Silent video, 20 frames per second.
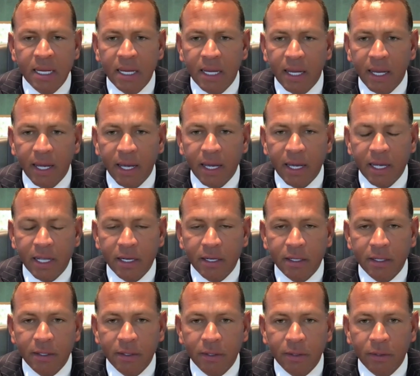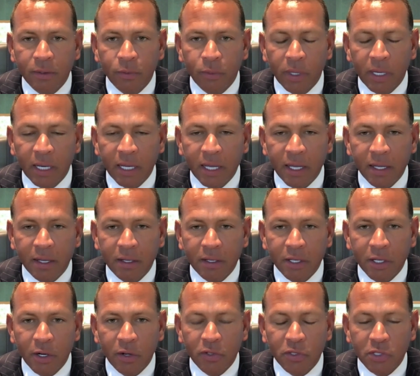and
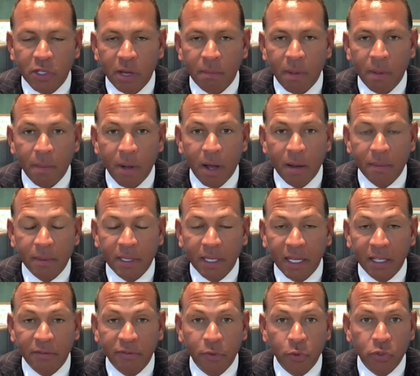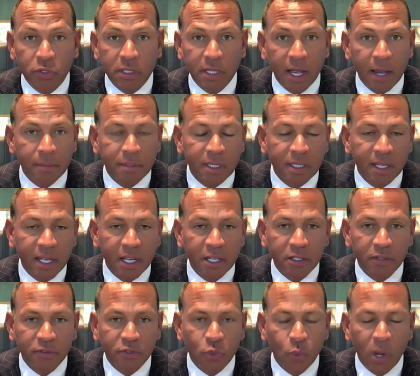really, saw my mom collect food stamps at the
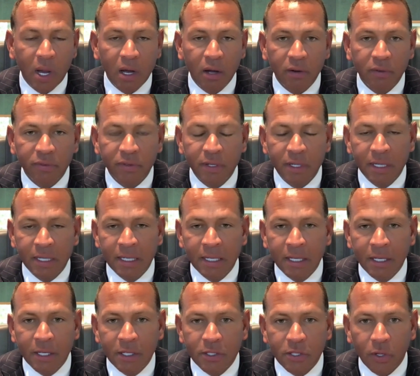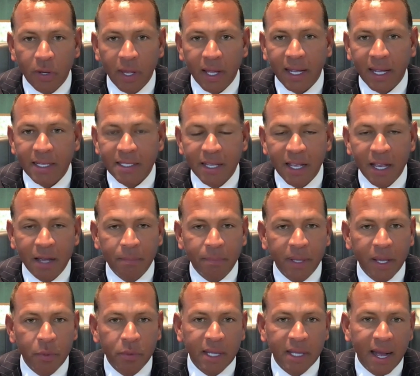age of 12. So like I say, I'm
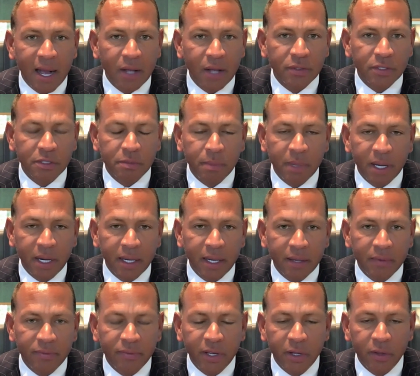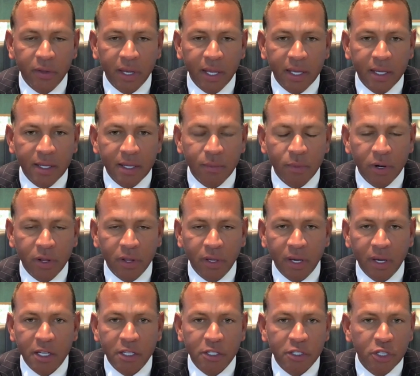playing with the house's money. I feel like I'm one of the
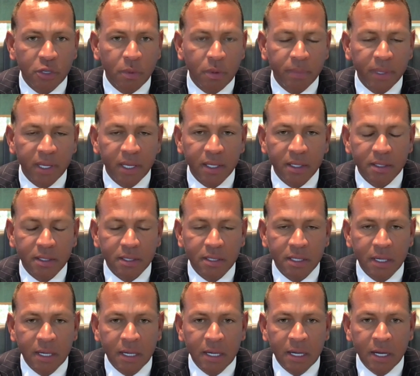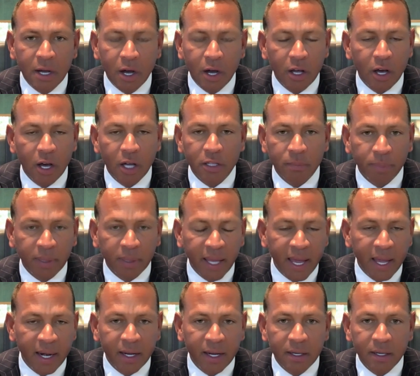luckiest human beings on the
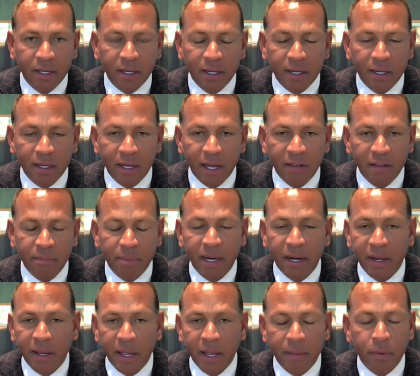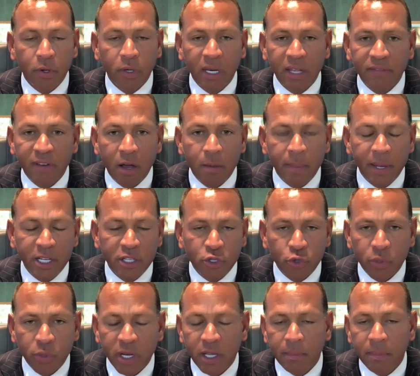planet. I've been able to live out my
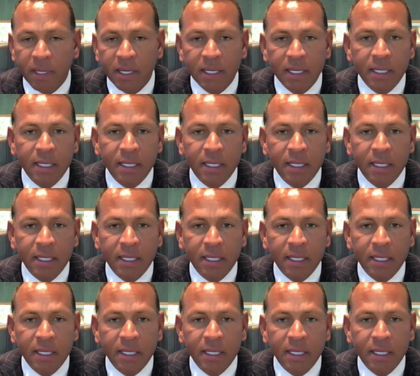dream.